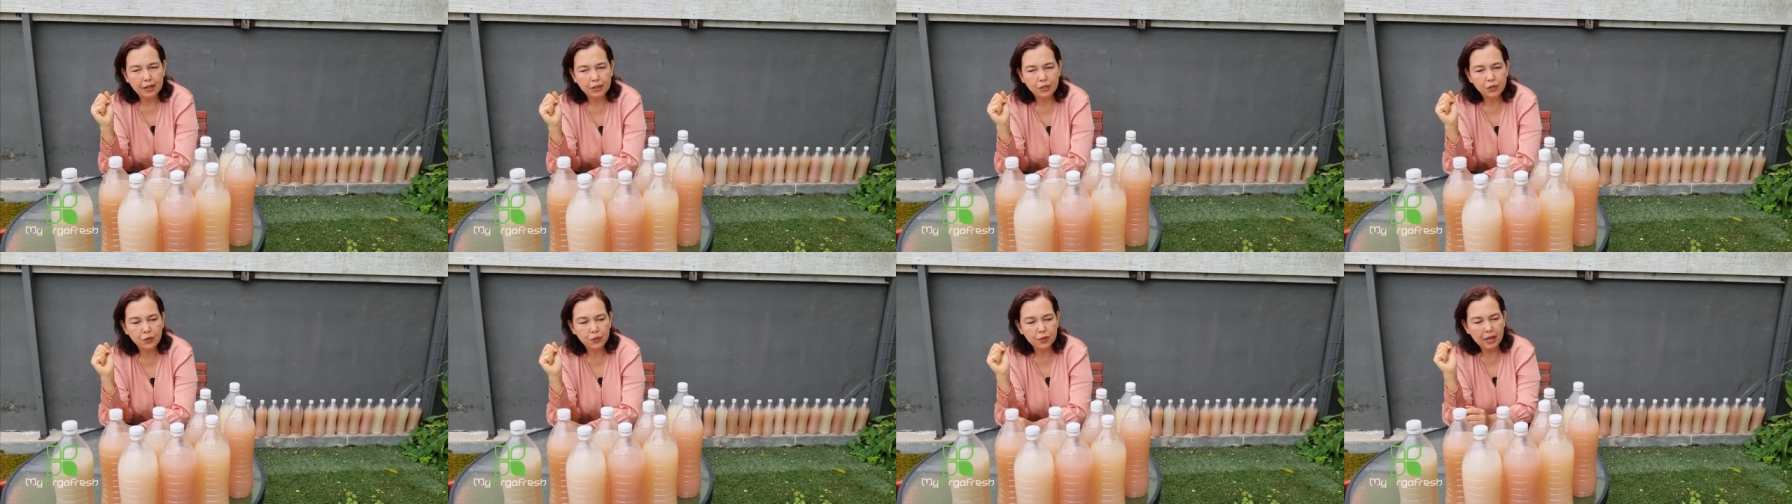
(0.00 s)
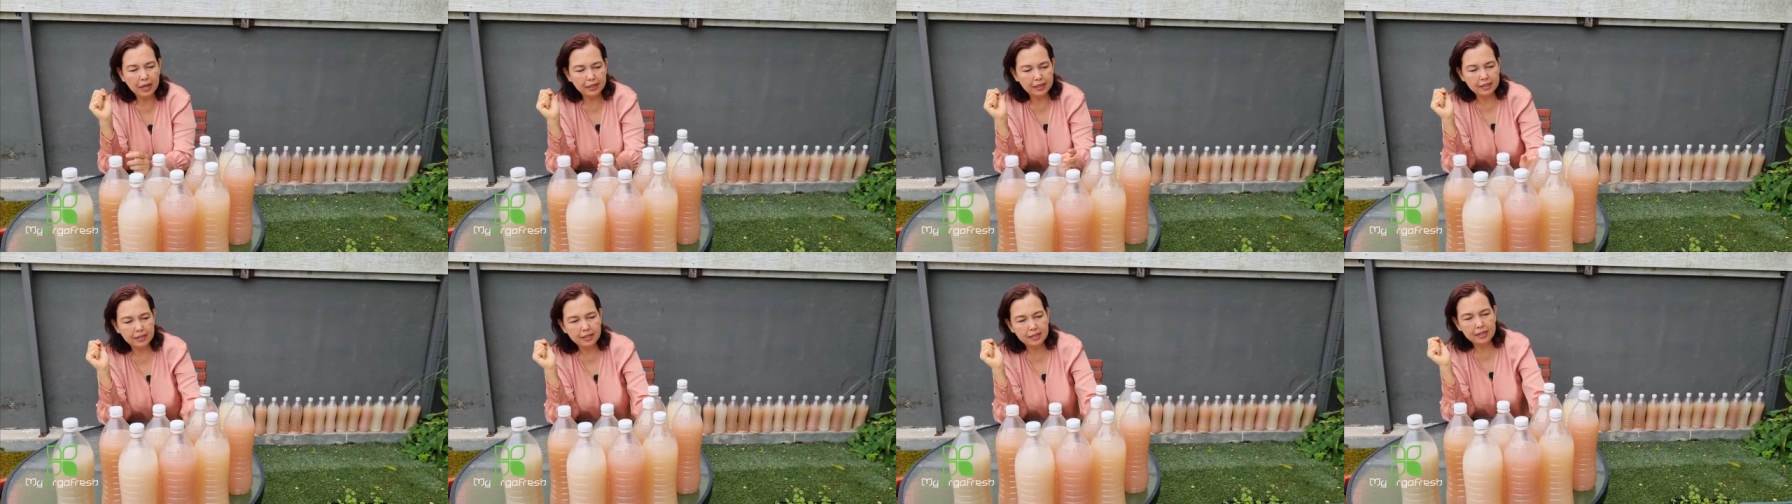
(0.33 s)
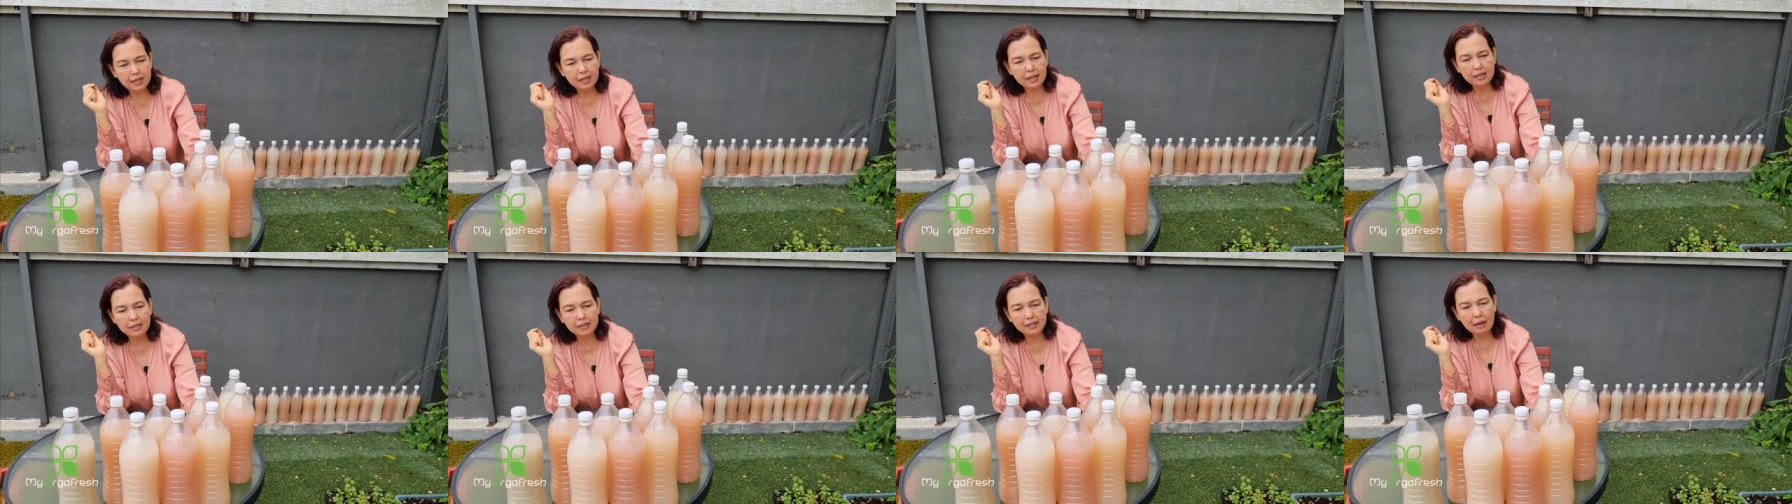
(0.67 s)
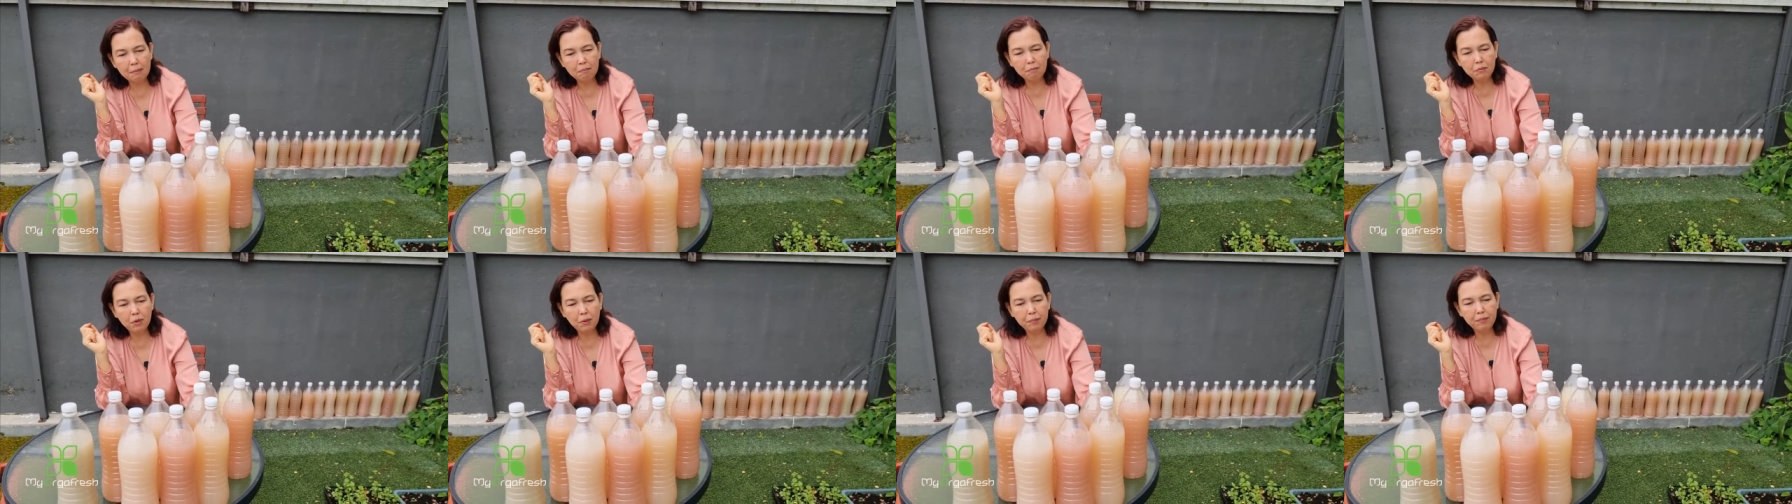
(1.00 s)
as you can see,
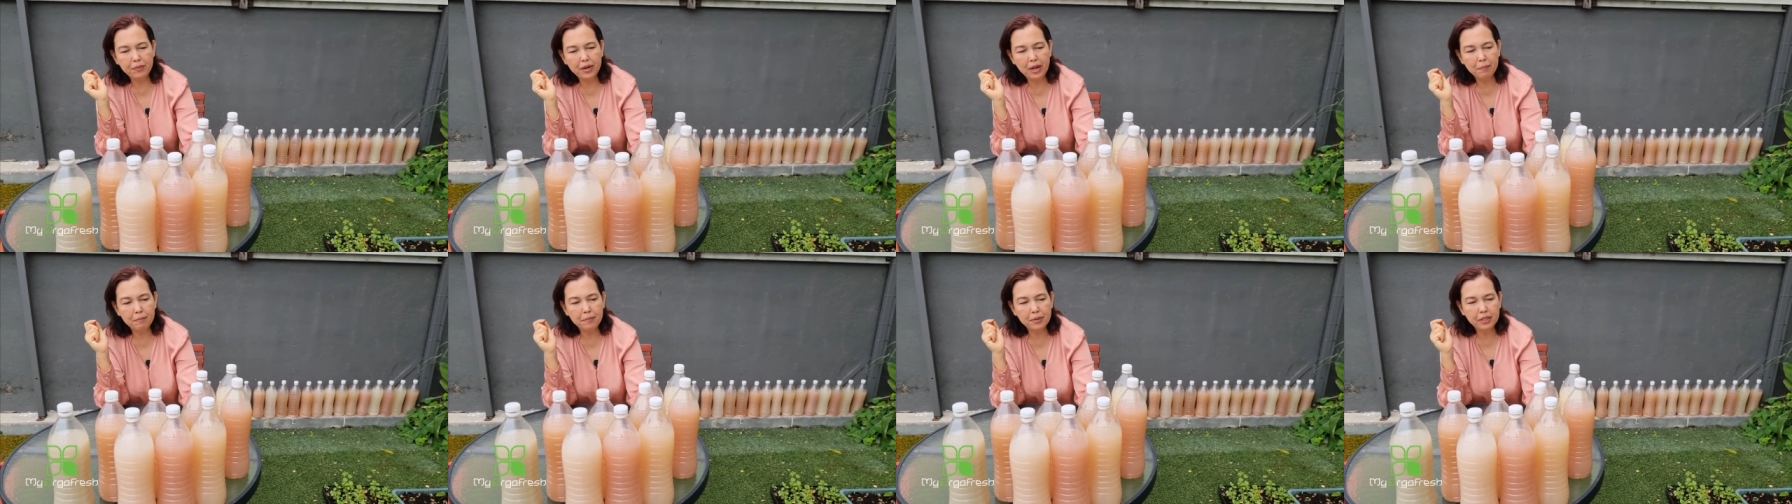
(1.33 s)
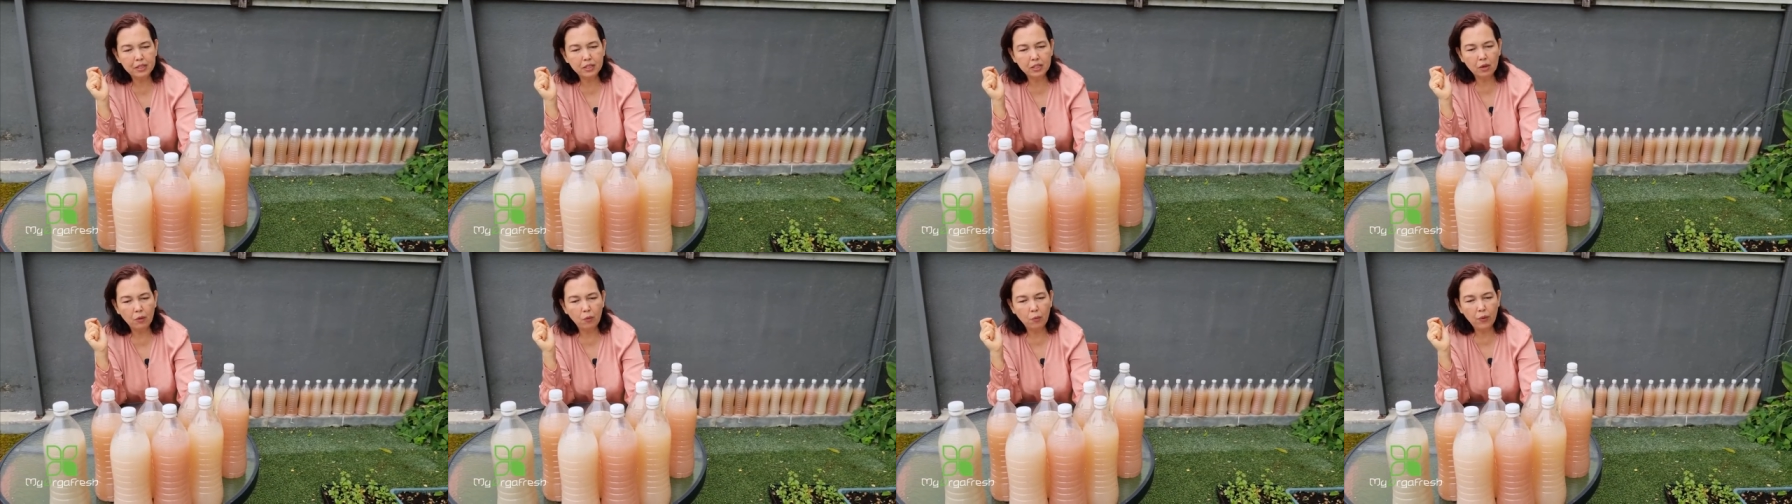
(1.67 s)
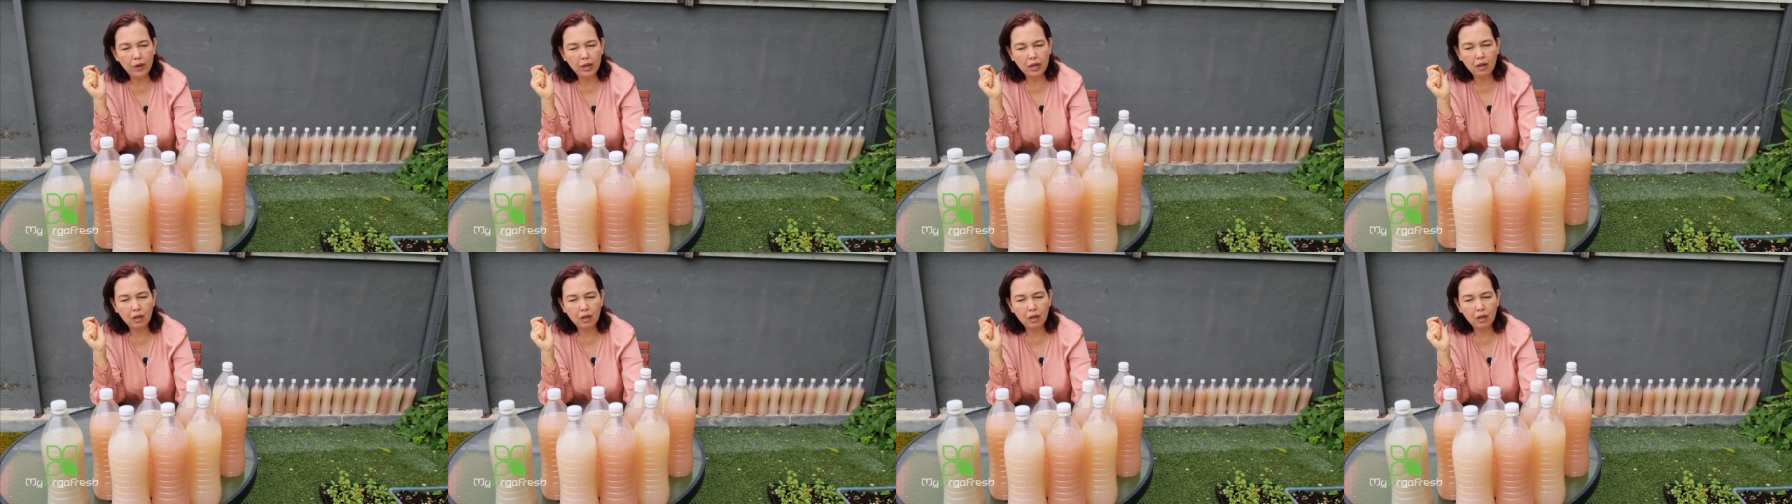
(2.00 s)
some of them is uh,